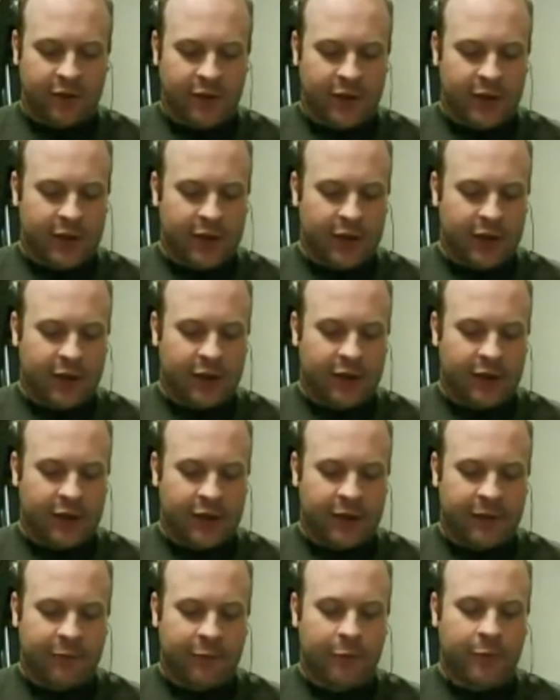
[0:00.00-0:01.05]

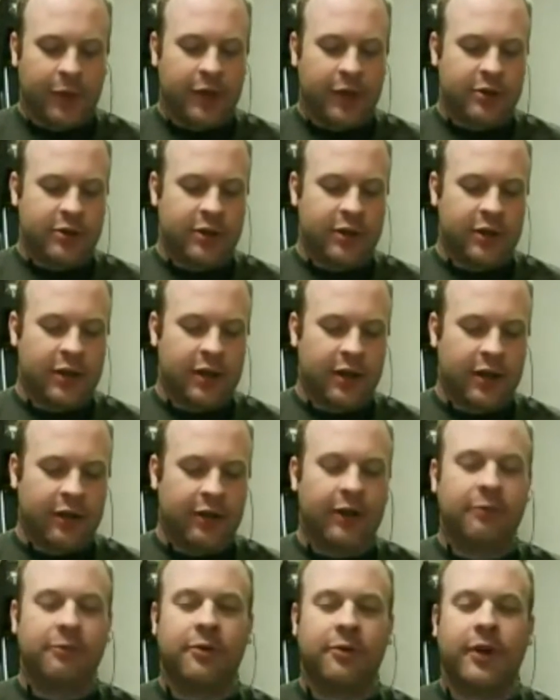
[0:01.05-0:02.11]
information
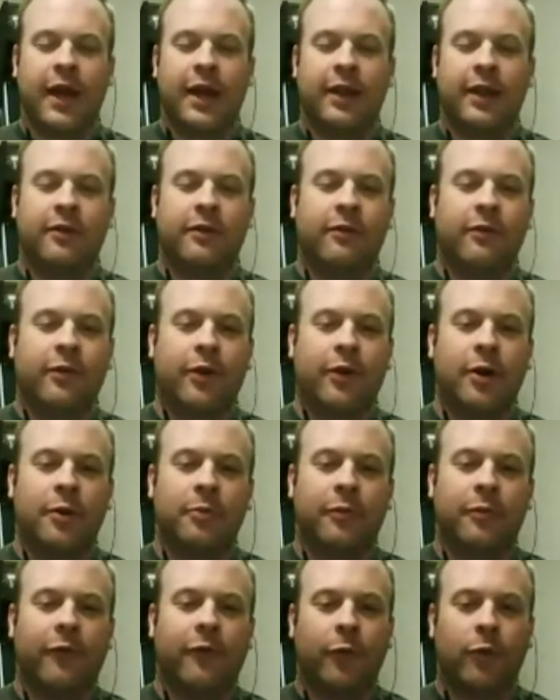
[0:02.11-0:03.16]
that was gathered
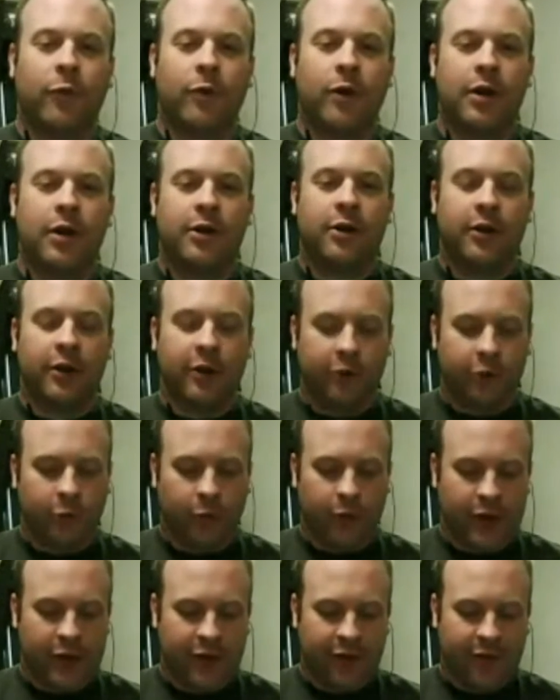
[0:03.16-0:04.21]
from
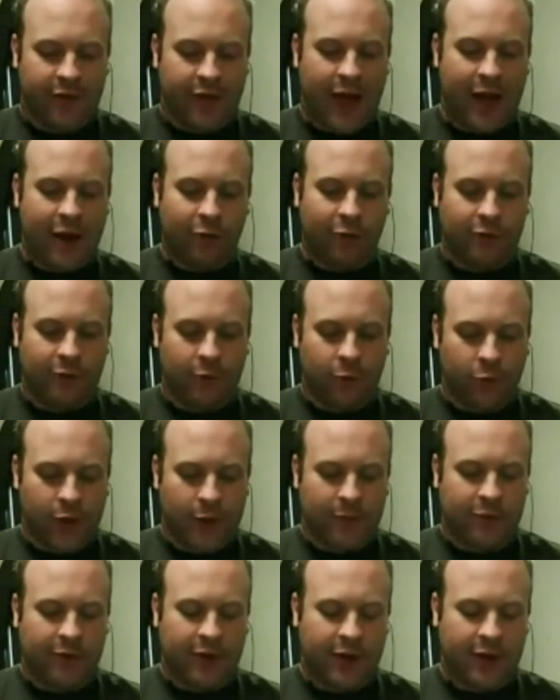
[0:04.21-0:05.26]
420,000
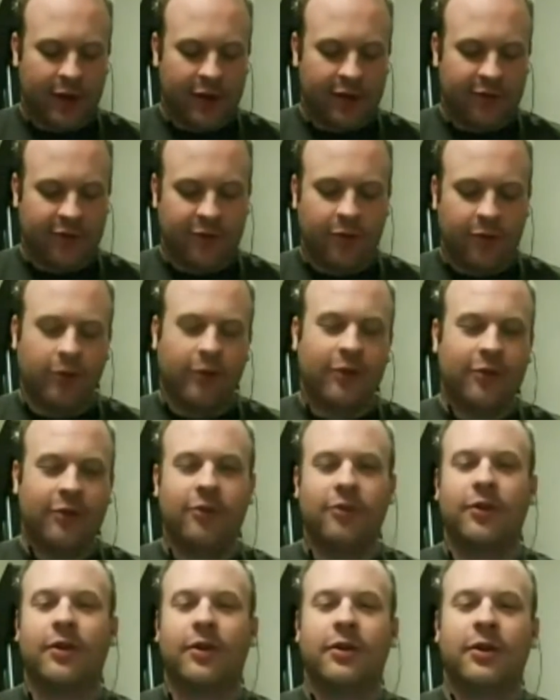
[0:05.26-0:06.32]
websites. So this
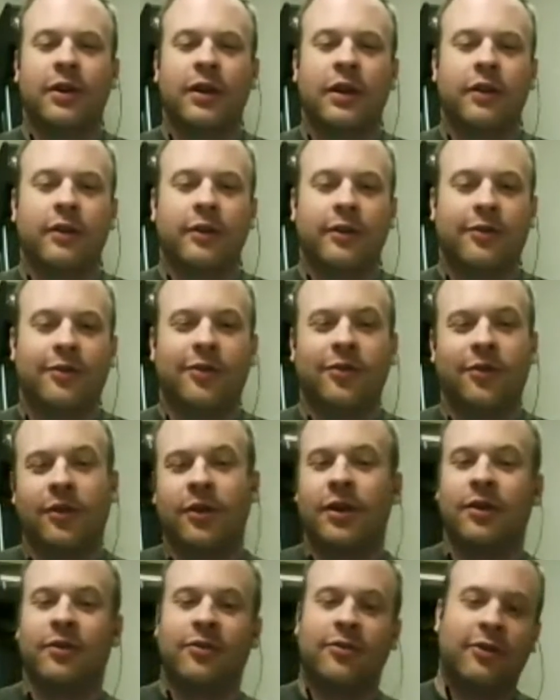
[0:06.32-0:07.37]
isn't
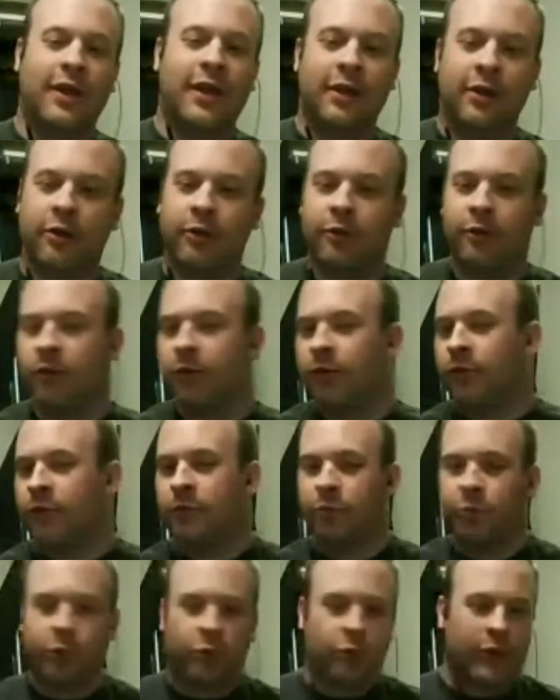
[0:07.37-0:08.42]
a single
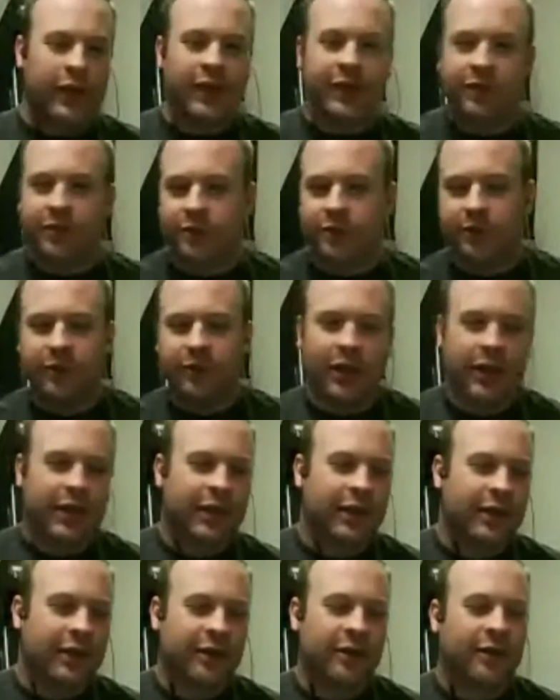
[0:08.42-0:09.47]
breach like
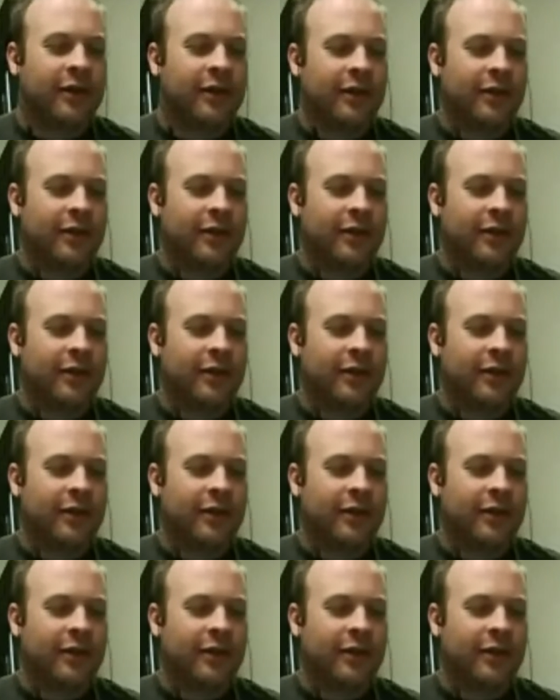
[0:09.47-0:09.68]
the